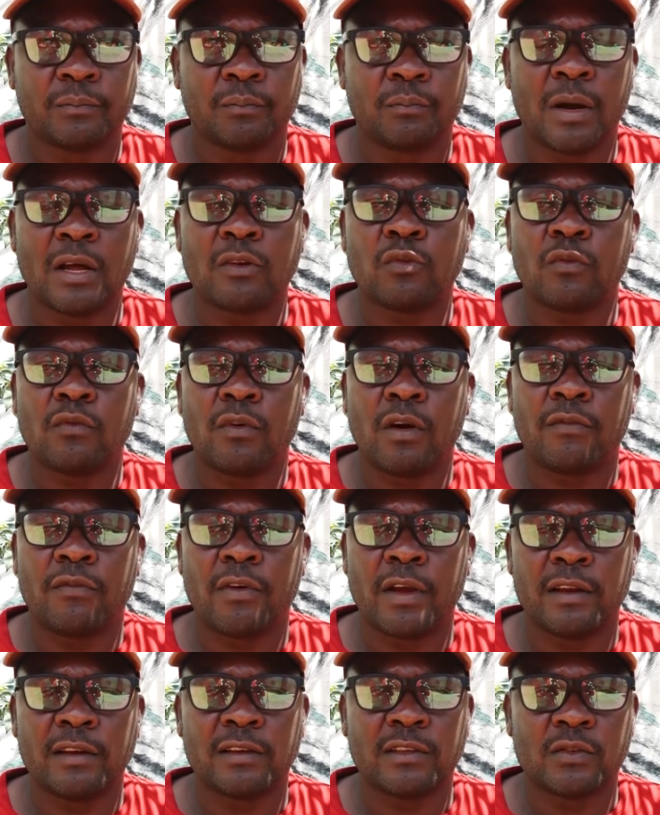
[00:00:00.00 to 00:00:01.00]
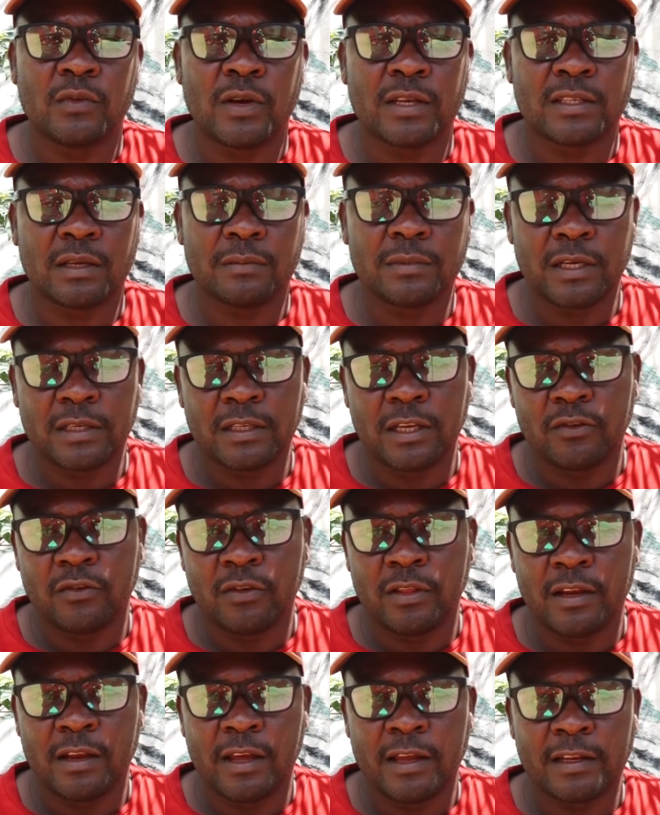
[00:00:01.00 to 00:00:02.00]
part of our findings were subjected
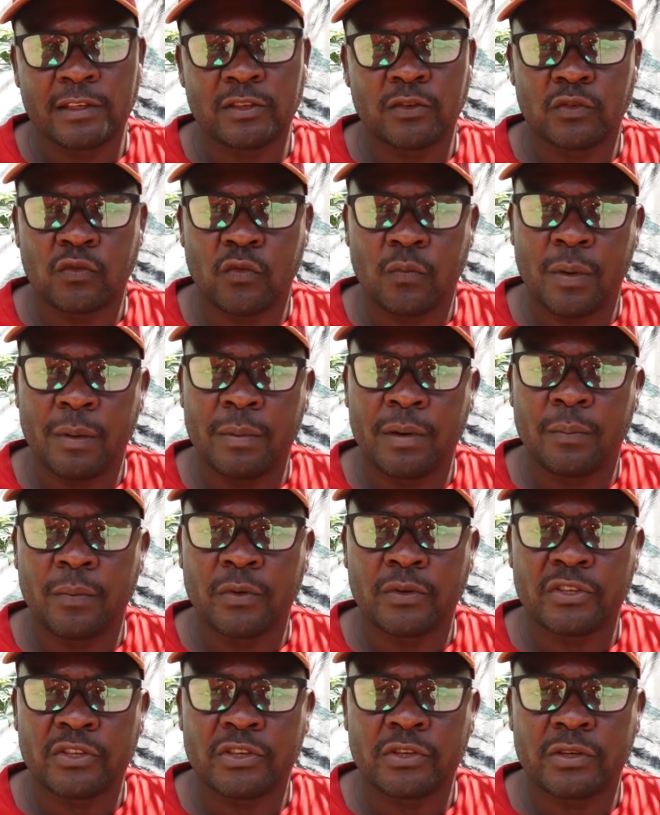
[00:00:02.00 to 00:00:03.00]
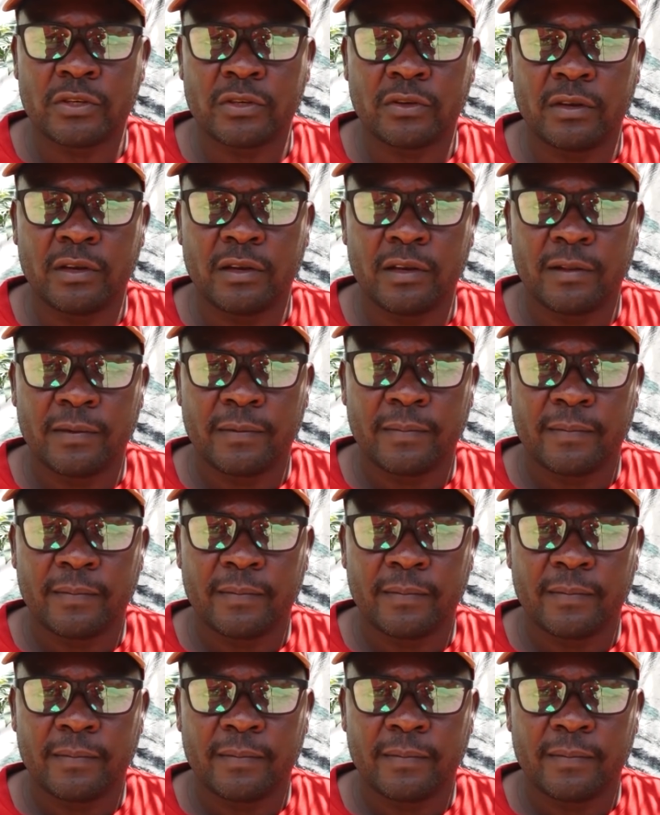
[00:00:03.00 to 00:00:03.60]
to the Directorate of Public Prosecution,